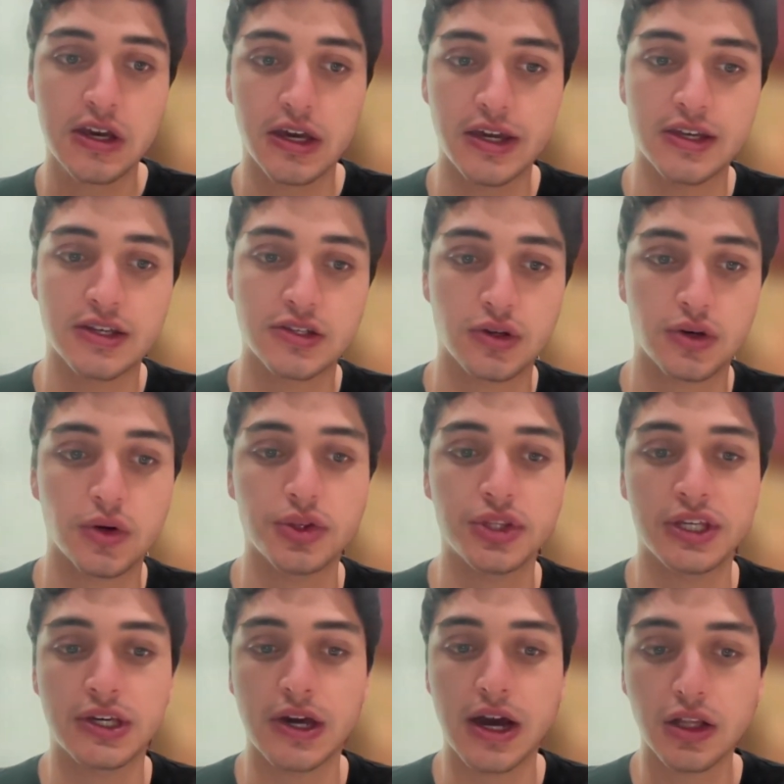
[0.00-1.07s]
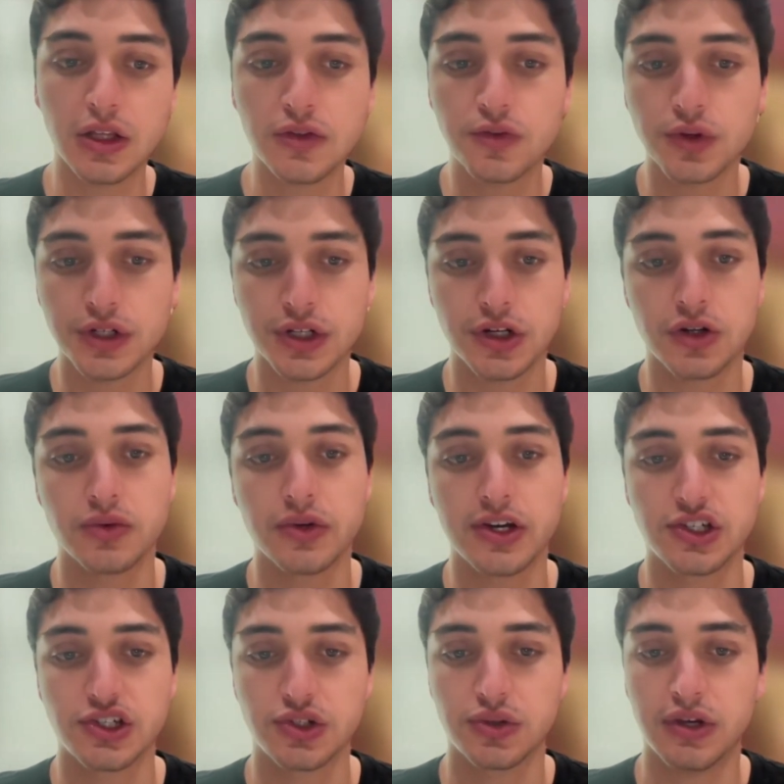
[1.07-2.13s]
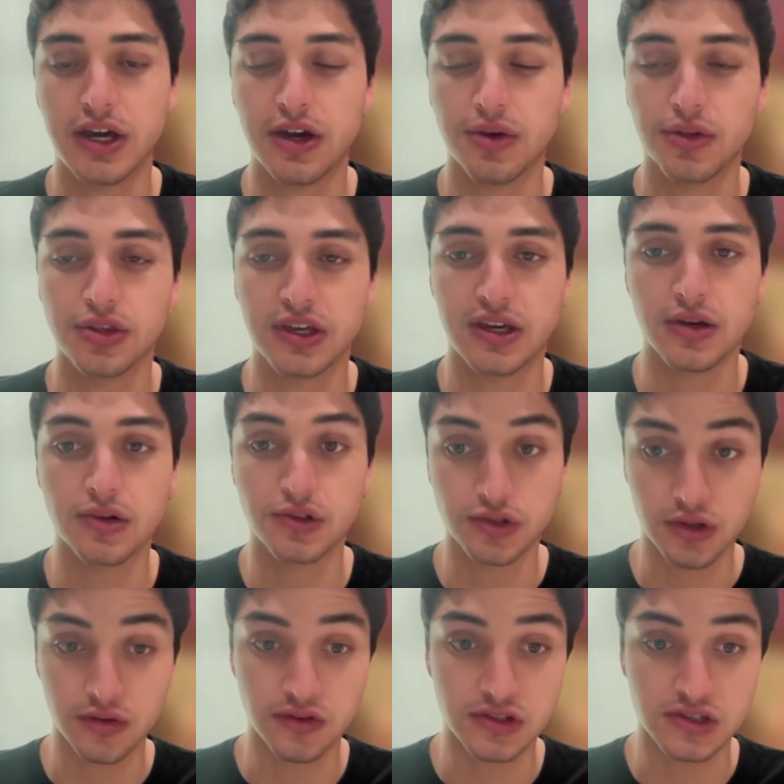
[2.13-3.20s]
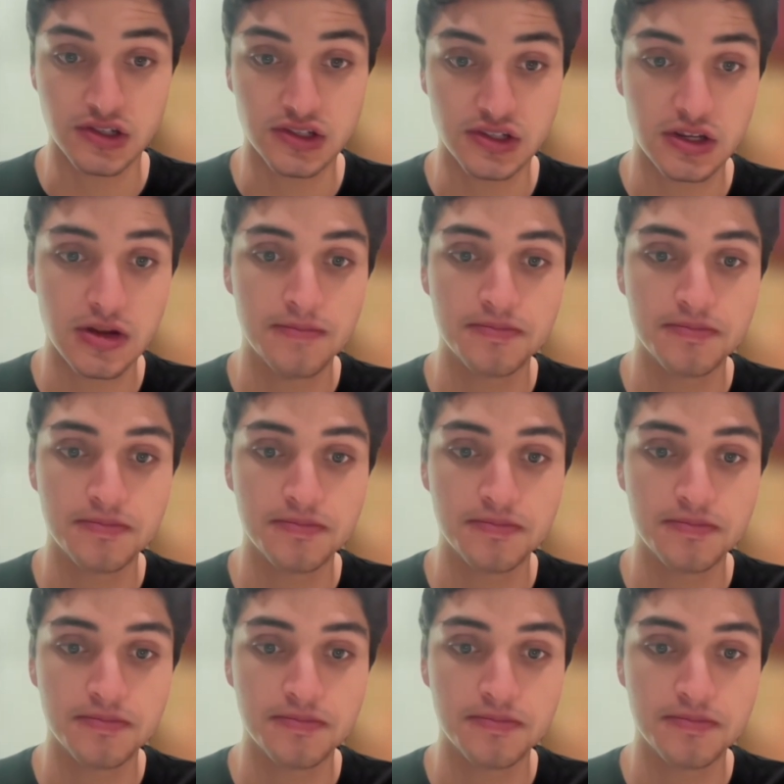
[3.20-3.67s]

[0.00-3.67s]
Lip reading: is called the California Correctional Health Care Services,